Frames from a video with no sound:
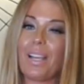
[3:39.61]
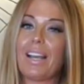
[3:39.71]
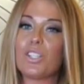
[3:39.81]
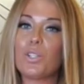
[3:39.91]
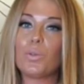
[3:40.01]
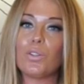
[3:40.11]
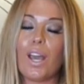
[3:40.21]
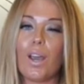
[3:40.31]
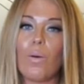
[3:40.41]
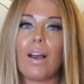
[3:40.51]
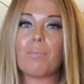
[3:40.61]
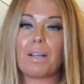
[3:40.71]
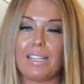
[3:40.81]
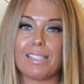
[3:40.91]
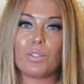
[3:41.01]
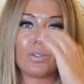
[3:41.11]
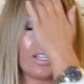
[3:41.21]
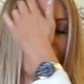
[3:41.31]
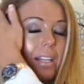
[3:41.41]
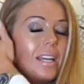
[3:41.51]
As you will know, I am a classical
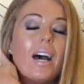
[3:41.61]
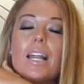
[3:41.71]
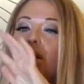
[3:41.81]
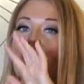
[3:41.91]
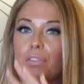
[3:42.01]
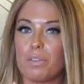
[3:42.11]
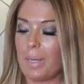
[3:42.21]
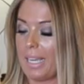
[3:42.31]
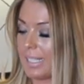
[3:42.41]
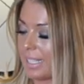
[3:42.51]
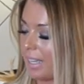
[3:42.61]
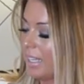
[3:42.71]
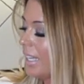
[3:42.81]
girl and I love a blazer.